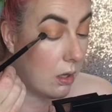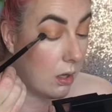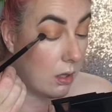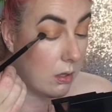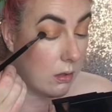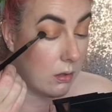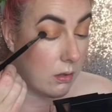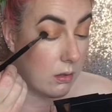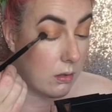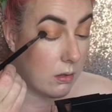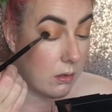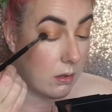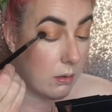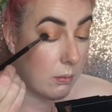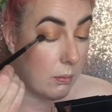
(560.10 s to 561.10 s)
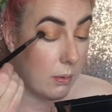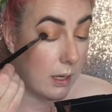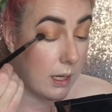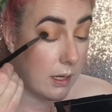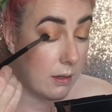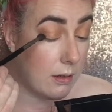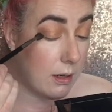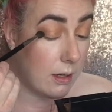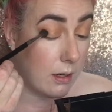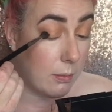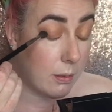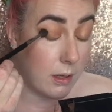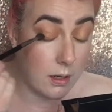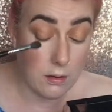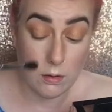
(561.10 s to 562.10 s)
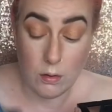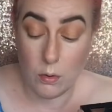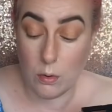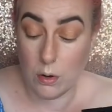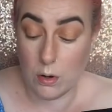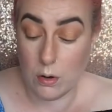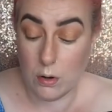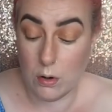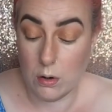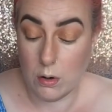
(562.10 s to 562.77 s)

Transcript: and just blend a little bit into the corner.